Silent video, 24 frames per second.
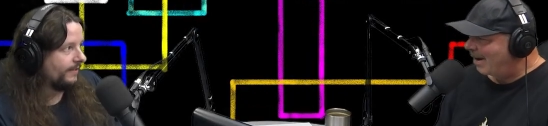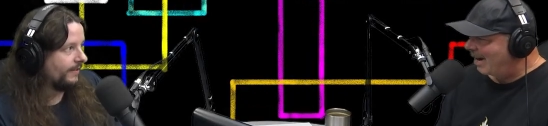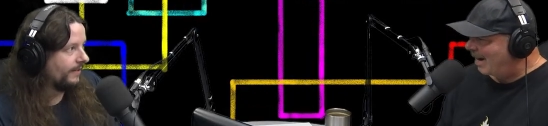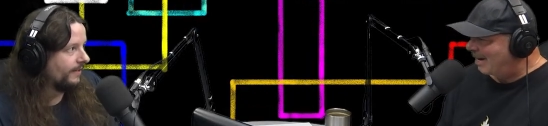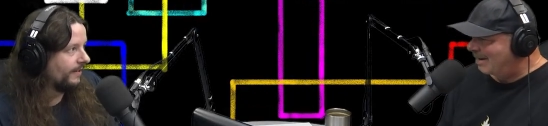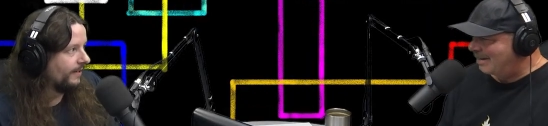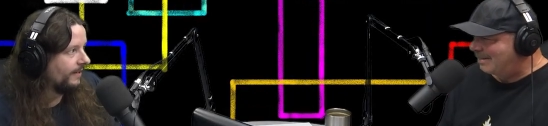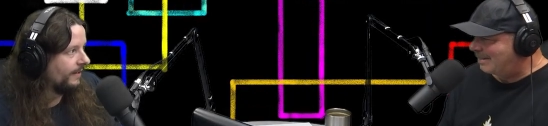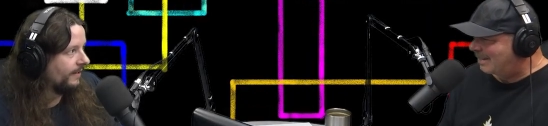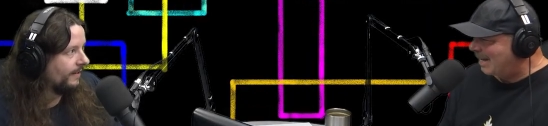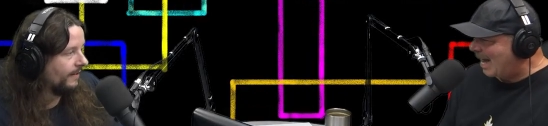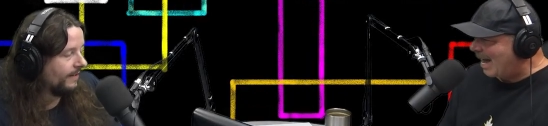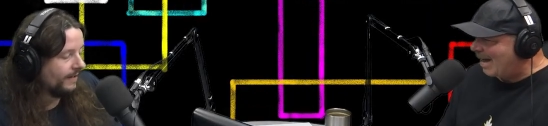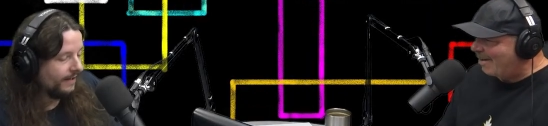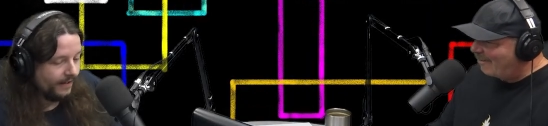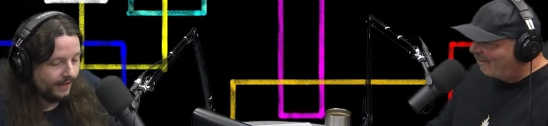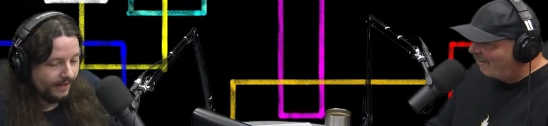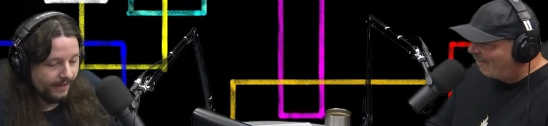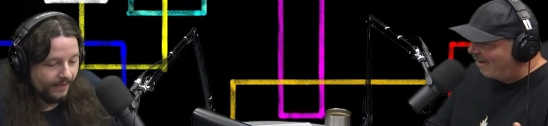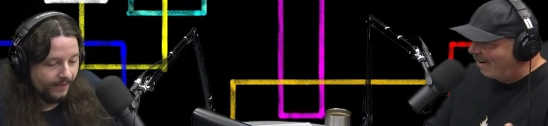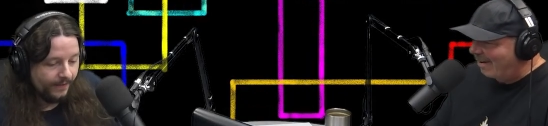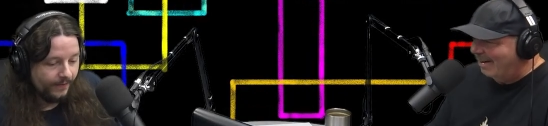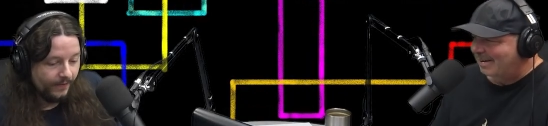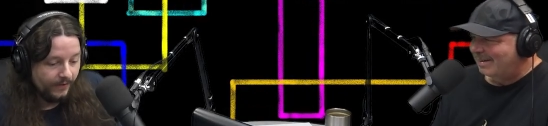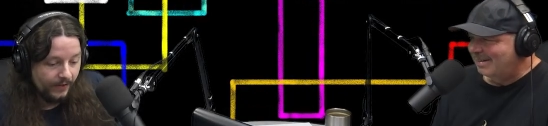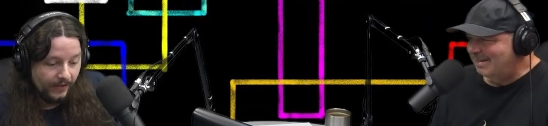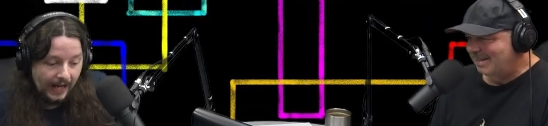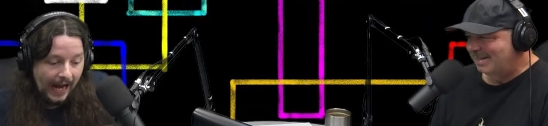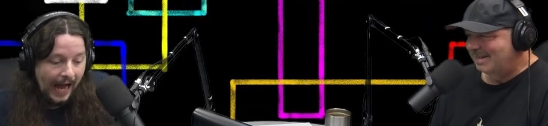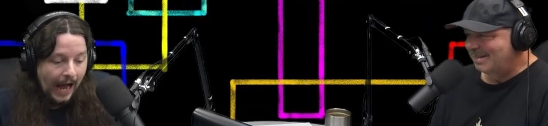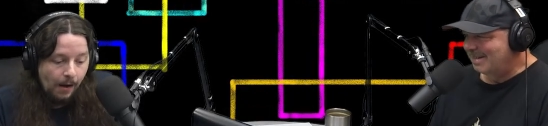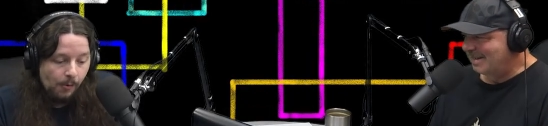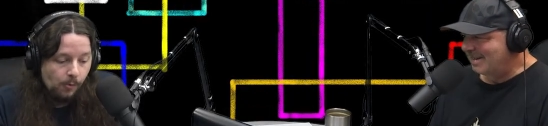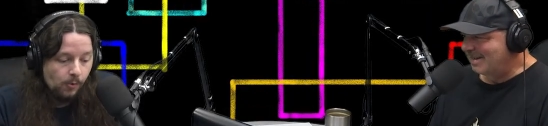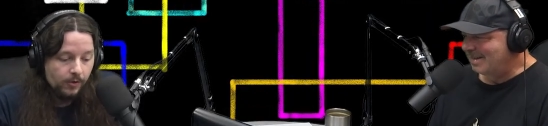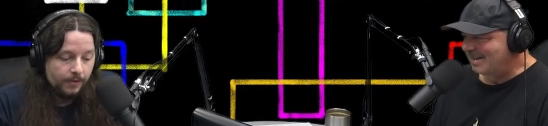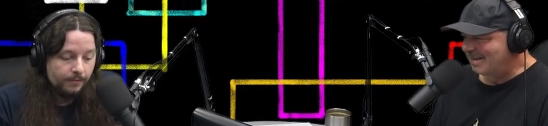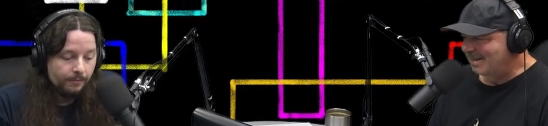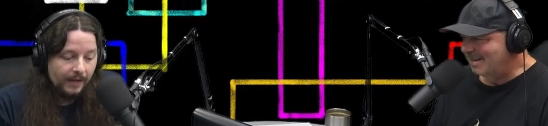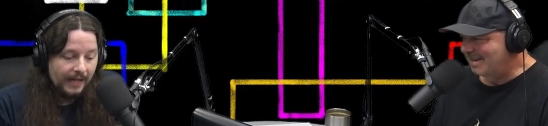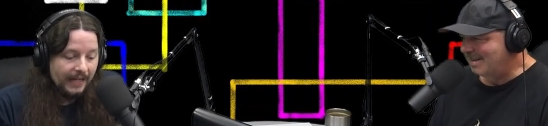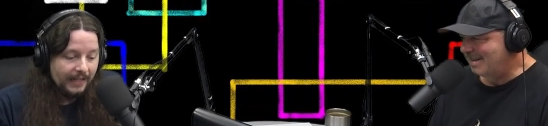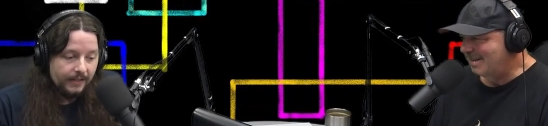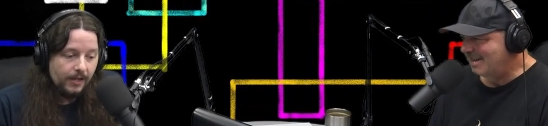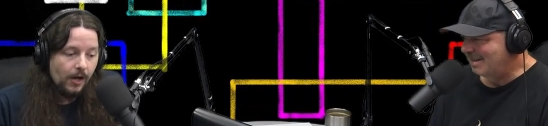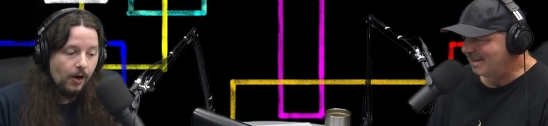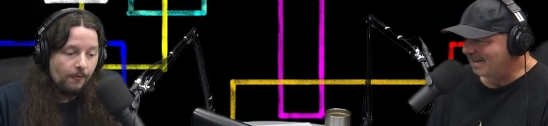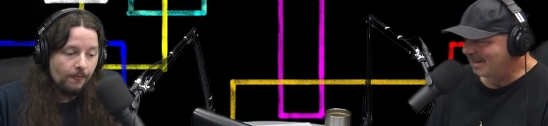Speaker 1: How does that work? See, I wouldn't make
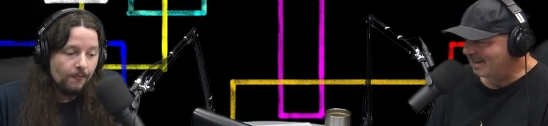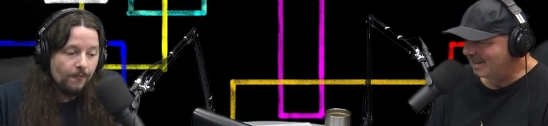no